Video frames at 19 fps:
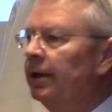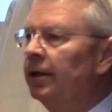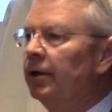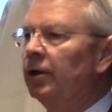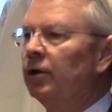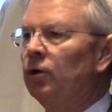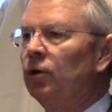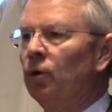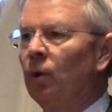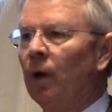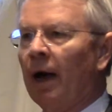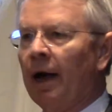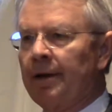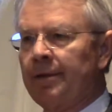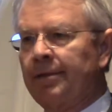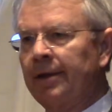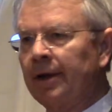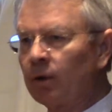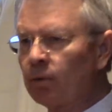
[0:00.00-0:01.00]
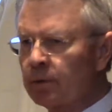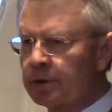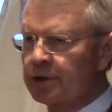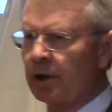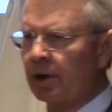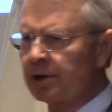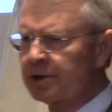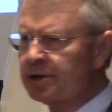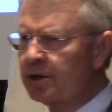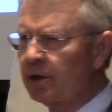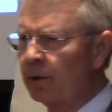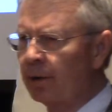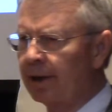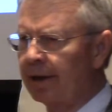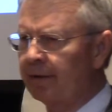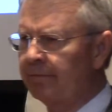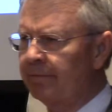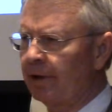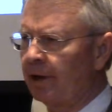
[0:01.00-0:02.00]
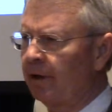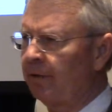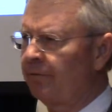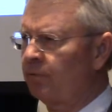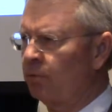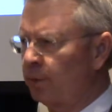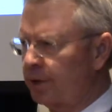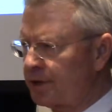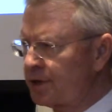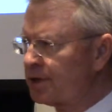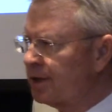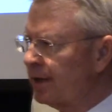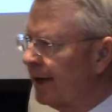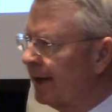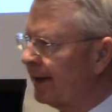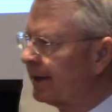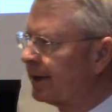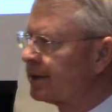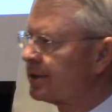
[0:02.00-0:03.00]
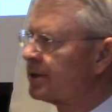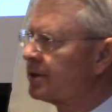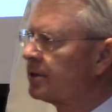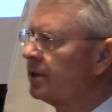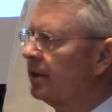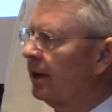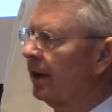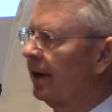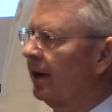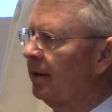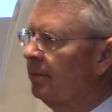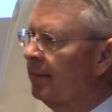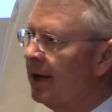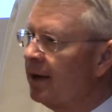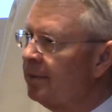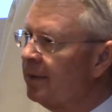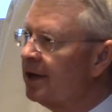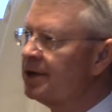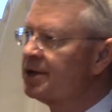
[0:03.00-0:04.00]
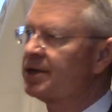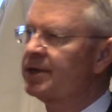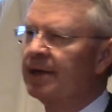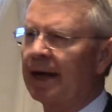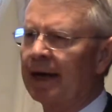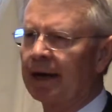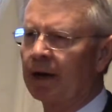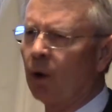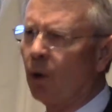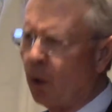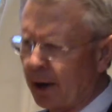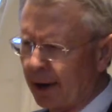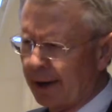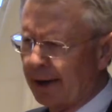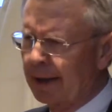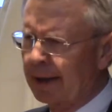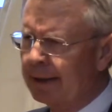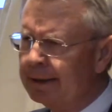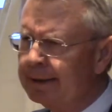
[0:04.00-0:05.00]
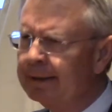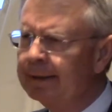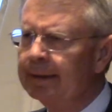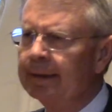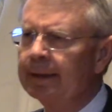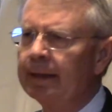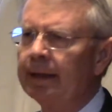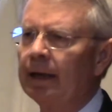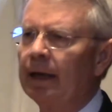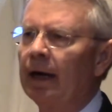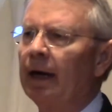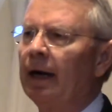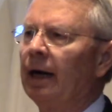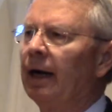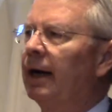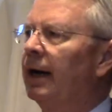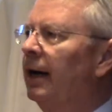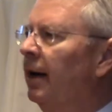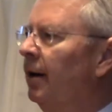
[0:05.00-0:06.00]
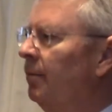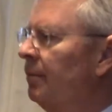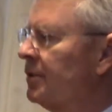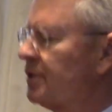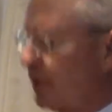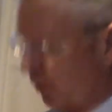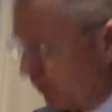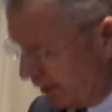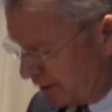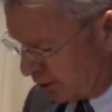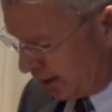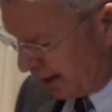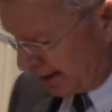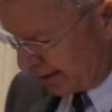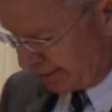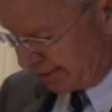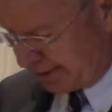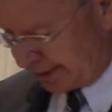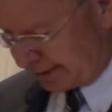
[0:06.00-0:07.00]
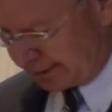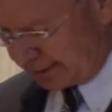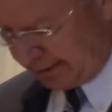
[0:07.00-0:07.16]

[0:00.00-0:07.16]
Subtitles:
who I think was also involved with snakes and maybe snake oil. So we try to think,